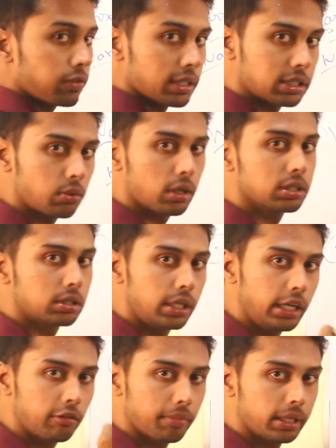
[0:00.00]
first was
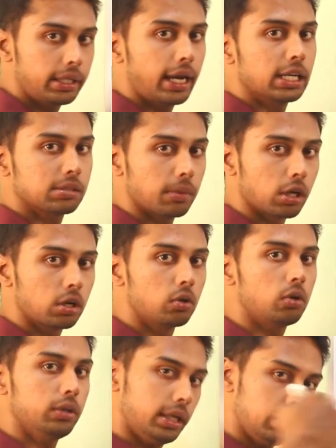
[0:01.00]
Treaty of Madras,
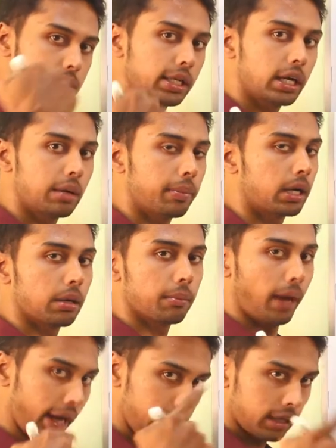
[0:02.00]
Mangaluru, then
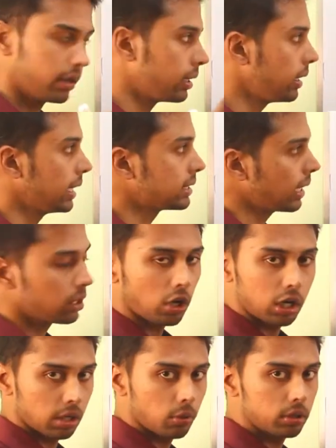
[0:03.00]
Srirangapatnam. I yesterday I
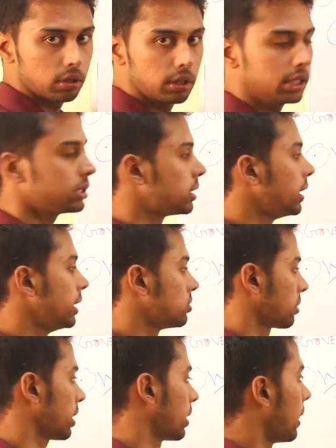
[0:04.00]
taught about these treaties,
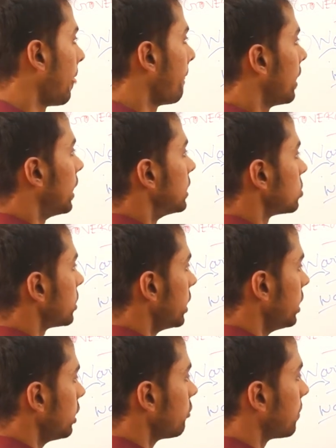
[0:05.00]
okay? So
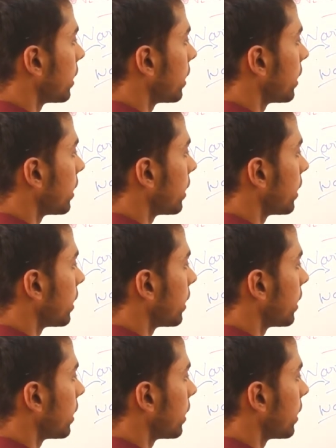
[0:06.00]
Treaty of